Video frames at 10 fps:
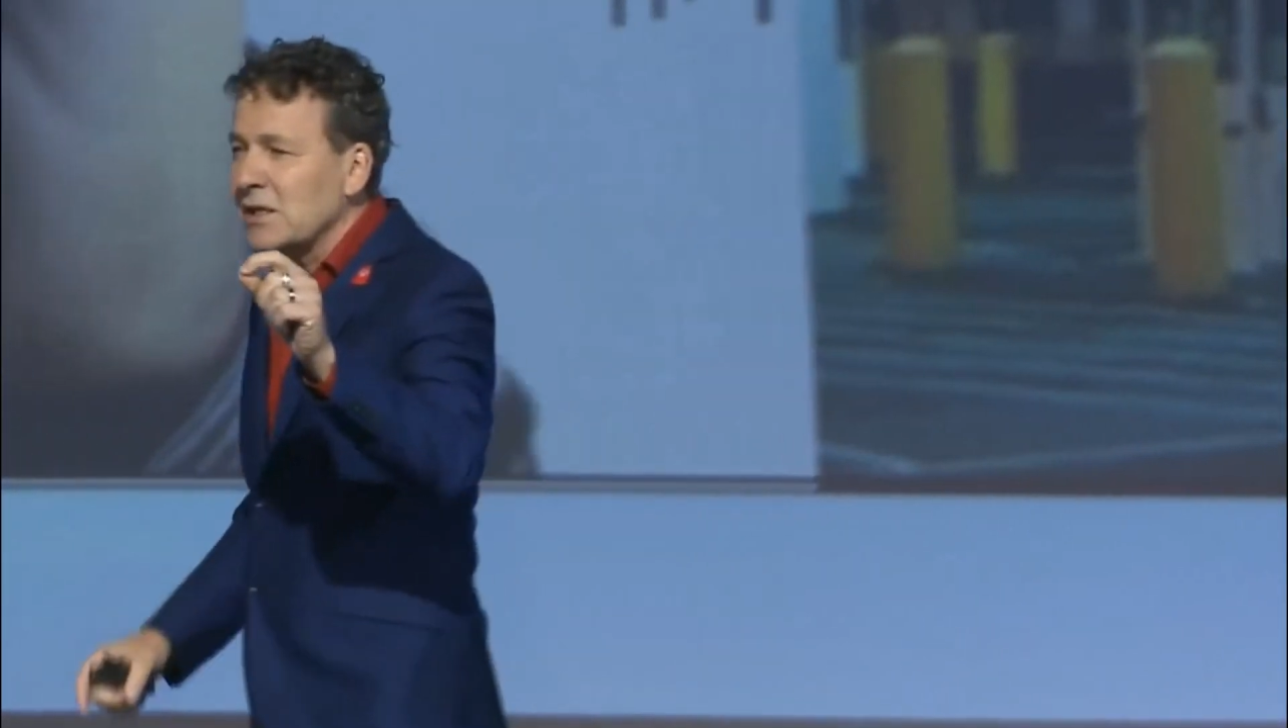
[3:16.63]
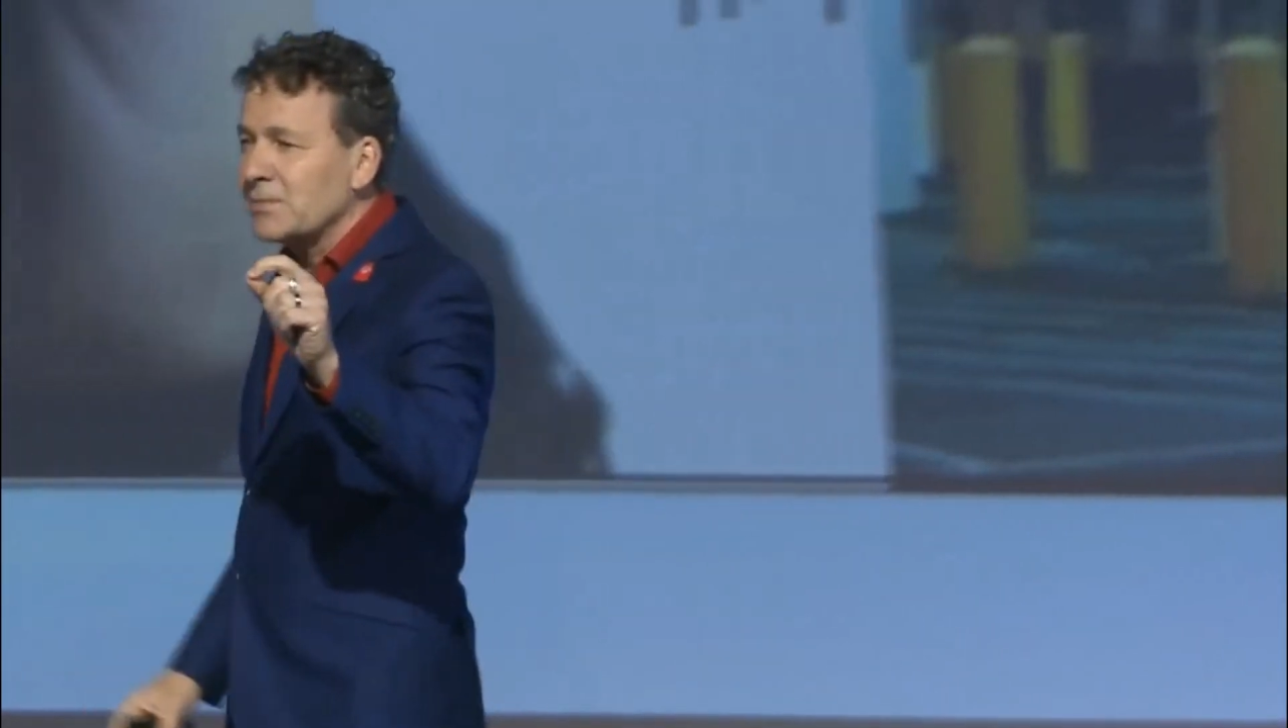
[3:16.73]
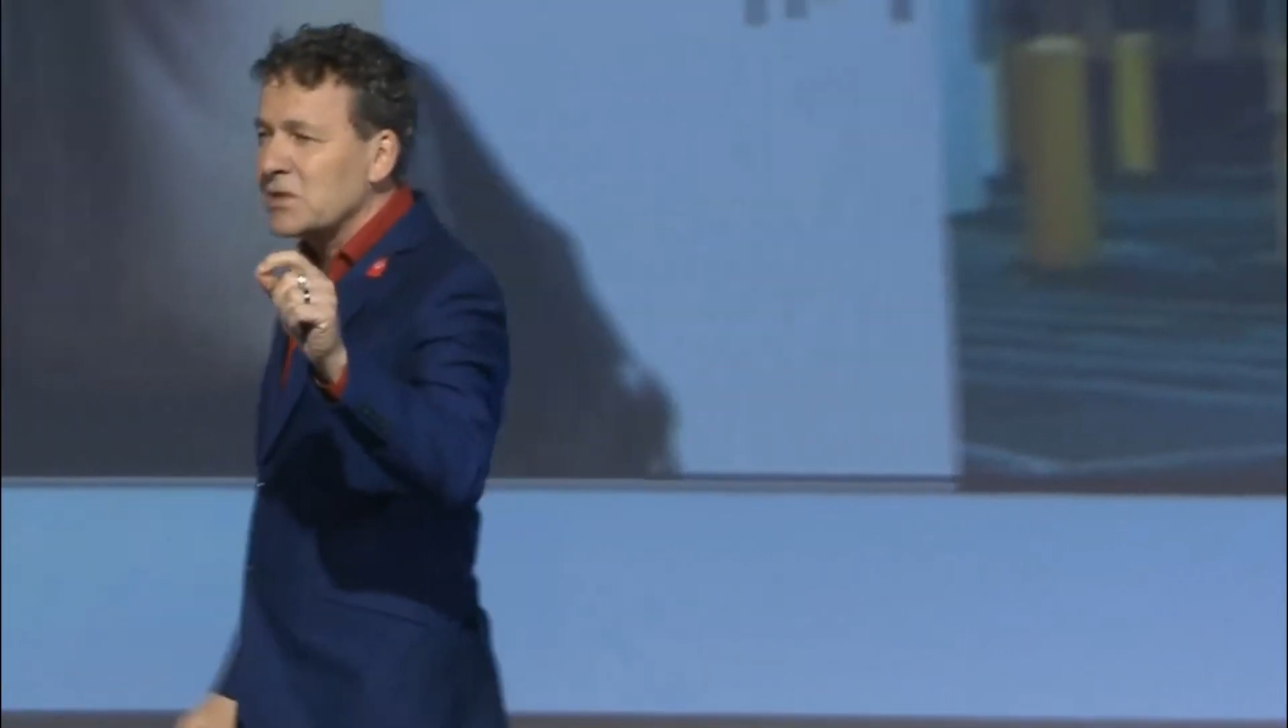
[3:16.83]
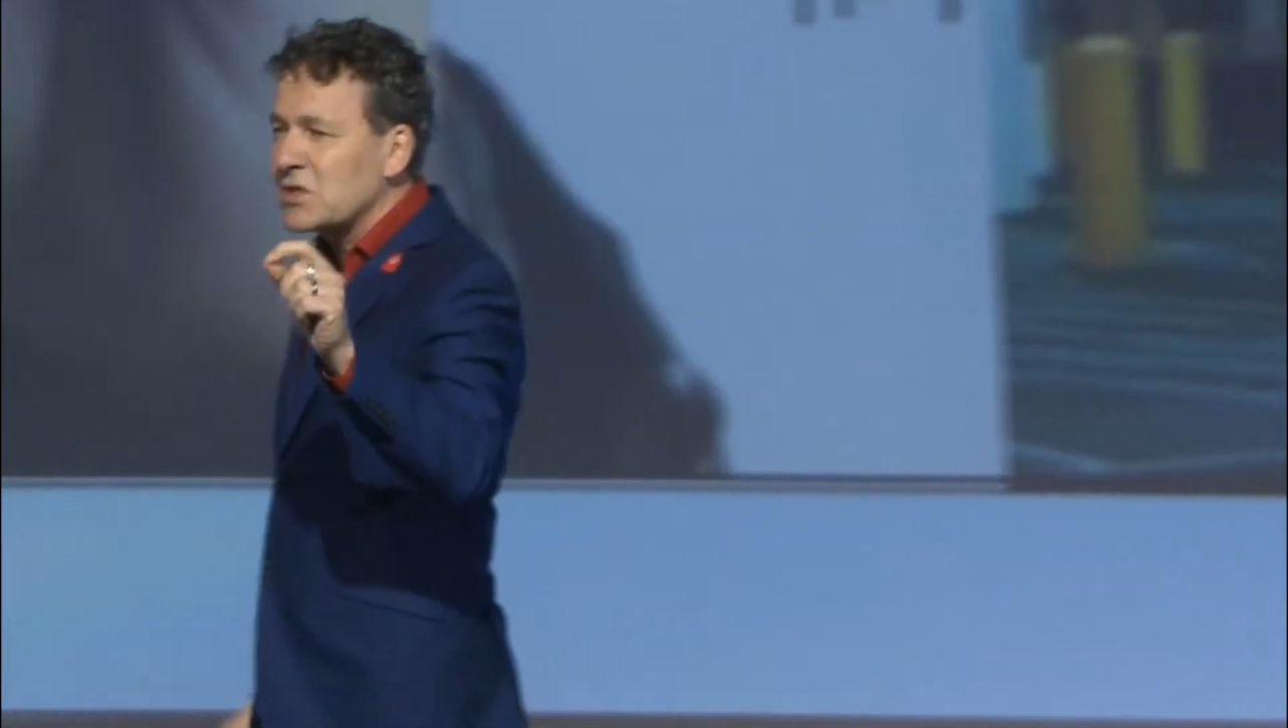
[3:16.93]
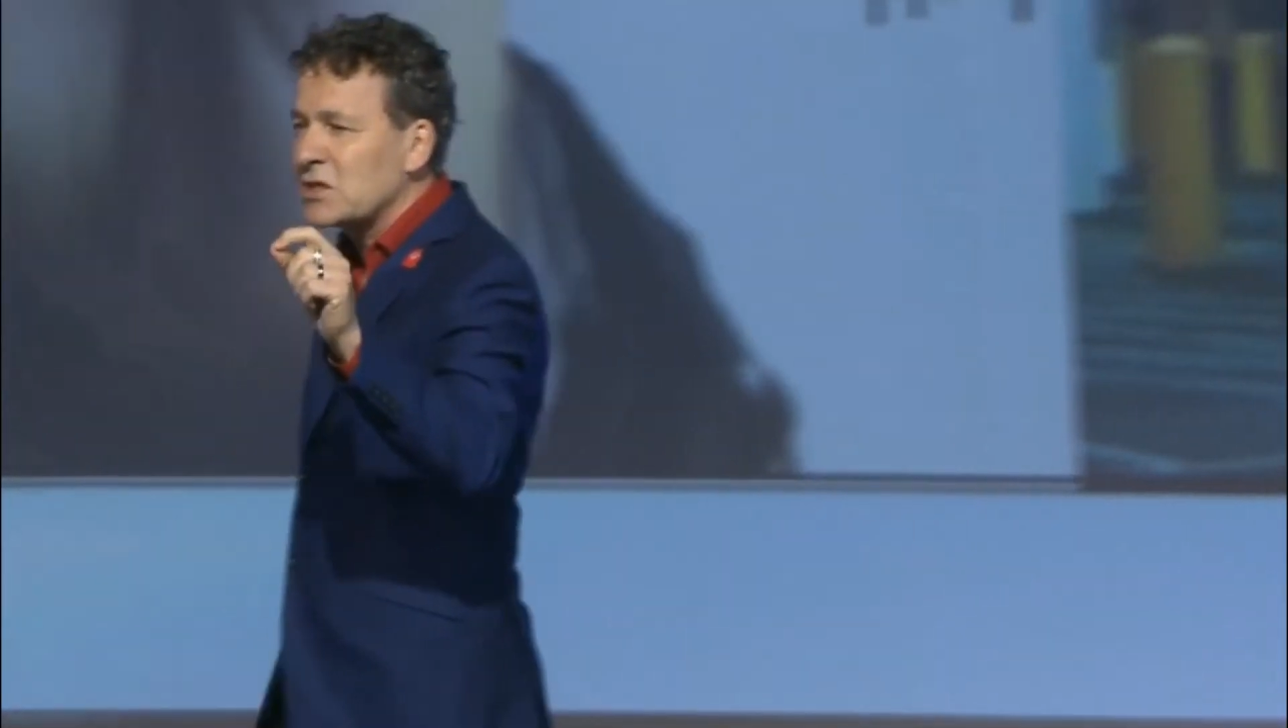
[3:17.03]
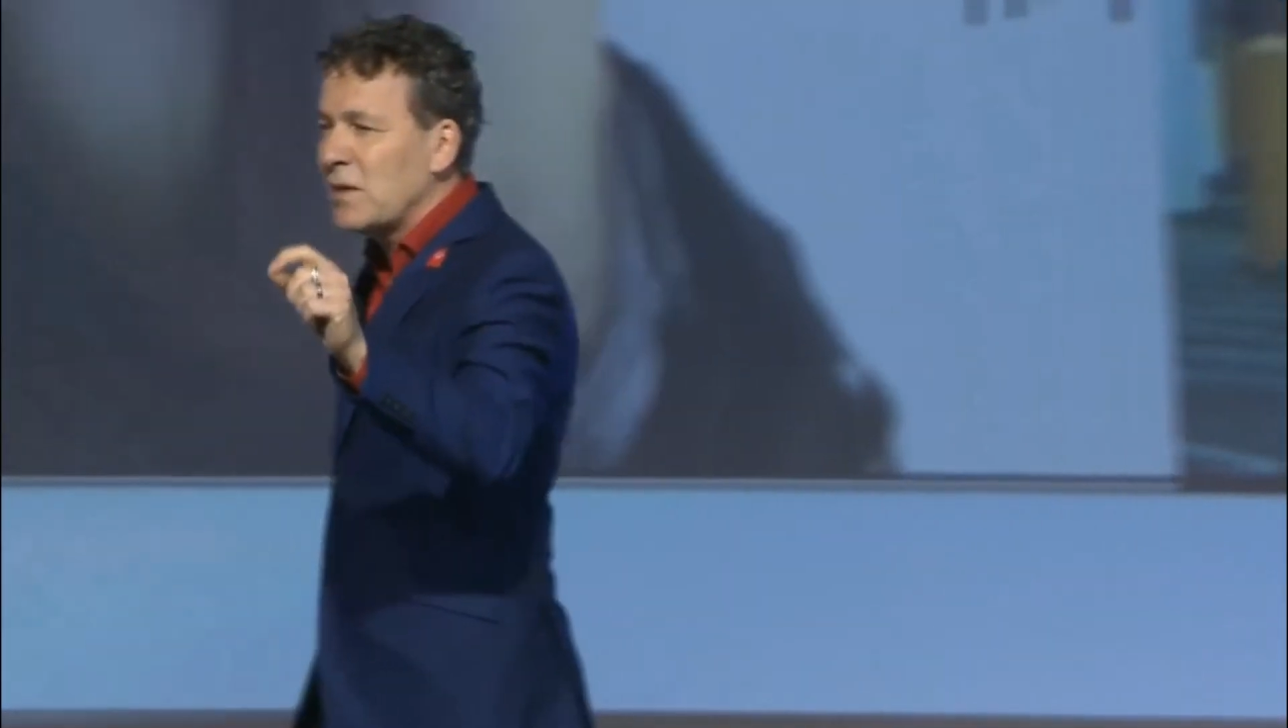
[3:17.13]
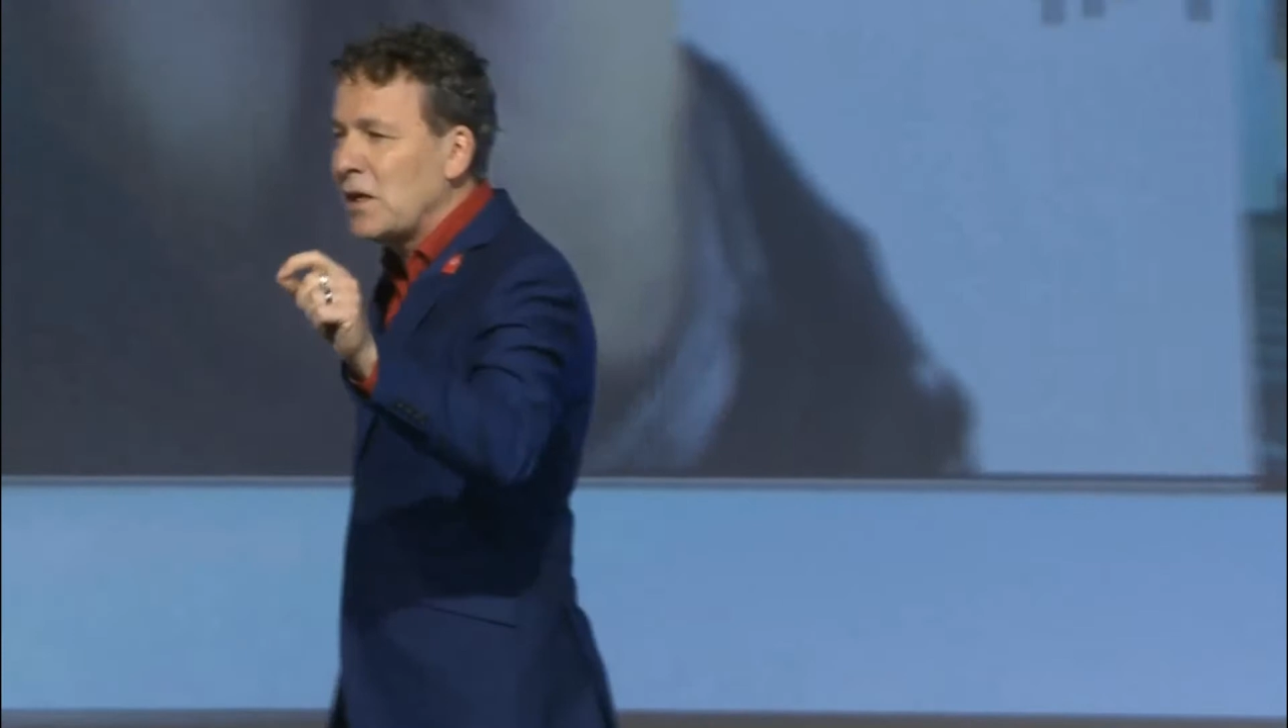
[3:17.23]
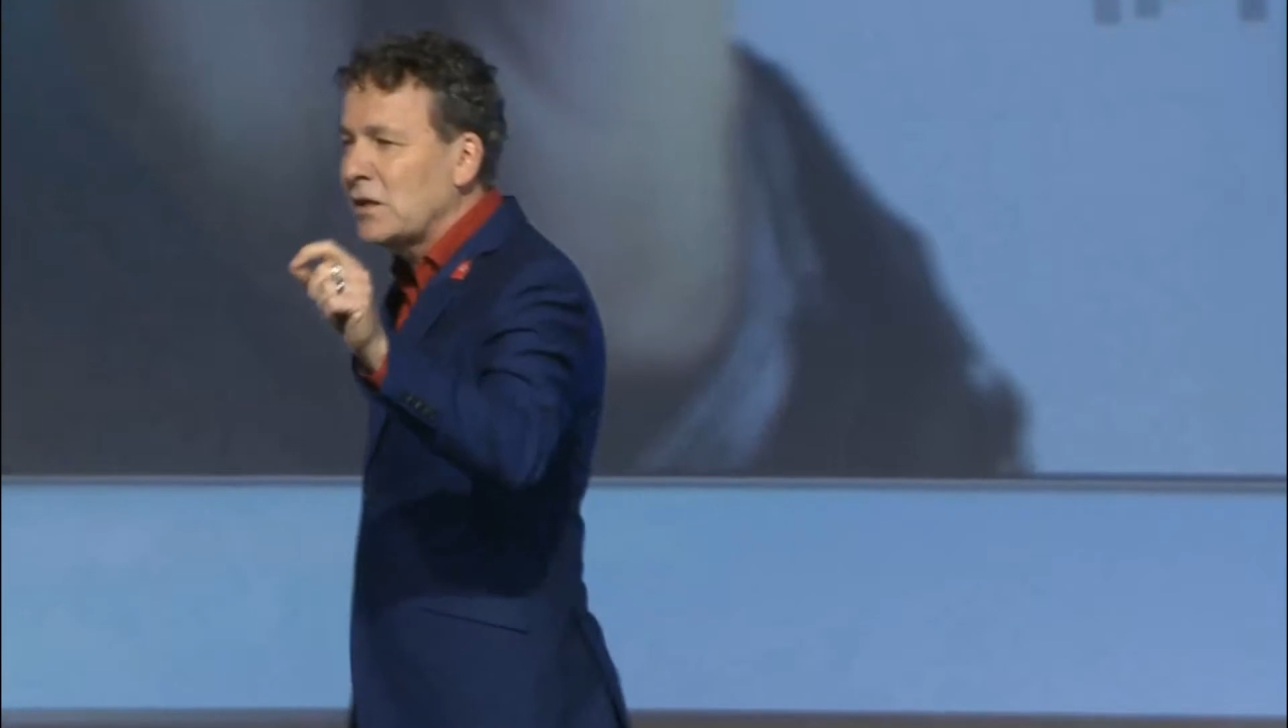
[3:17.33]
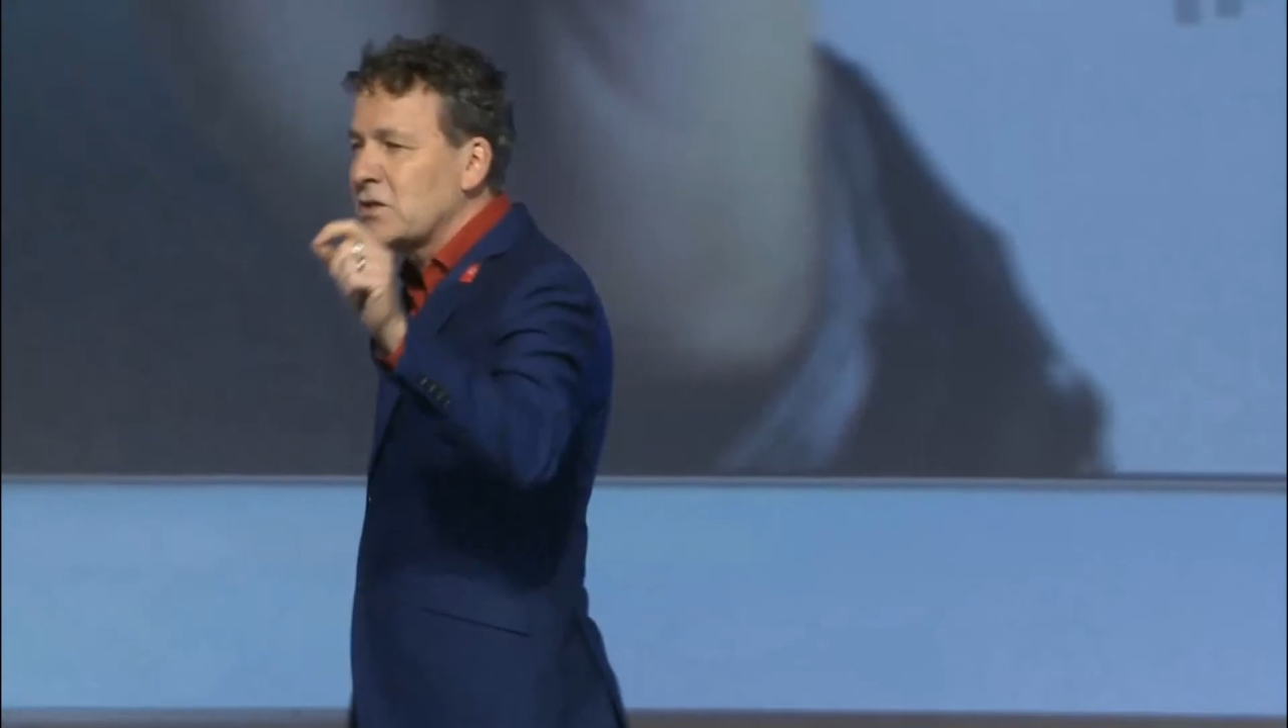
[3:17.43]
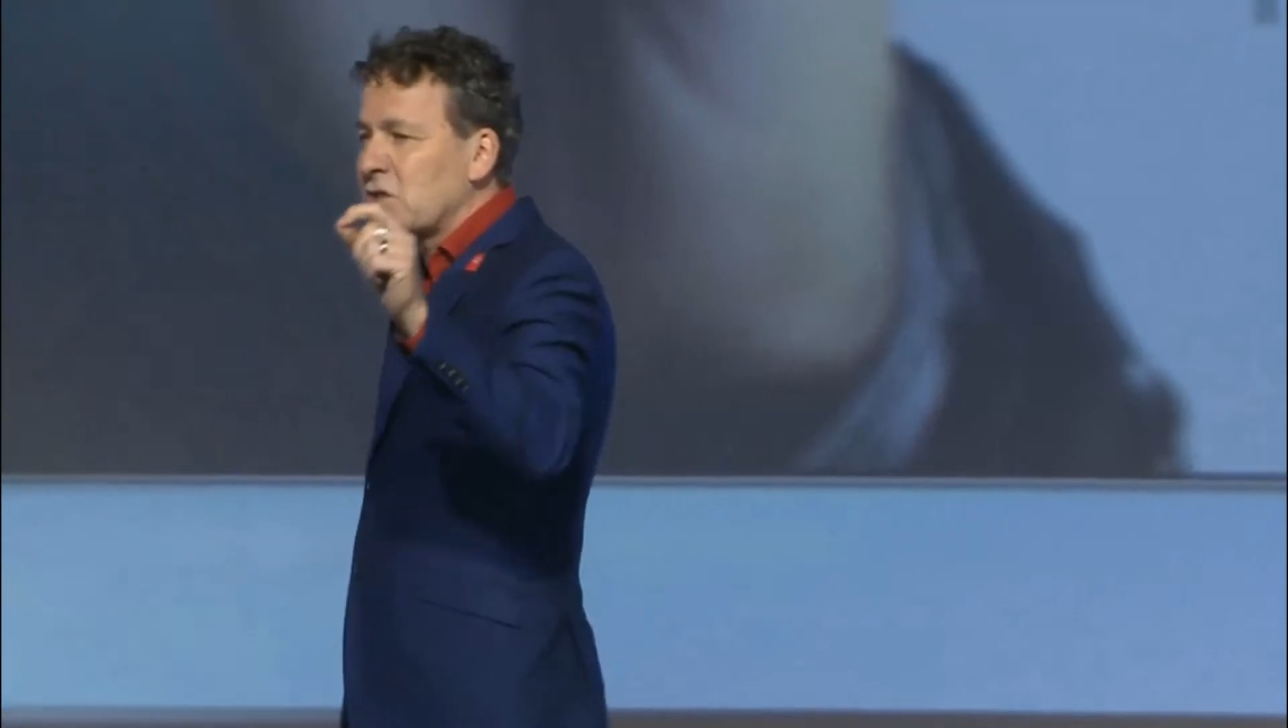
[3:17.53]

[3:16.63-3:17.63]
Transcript: the smallest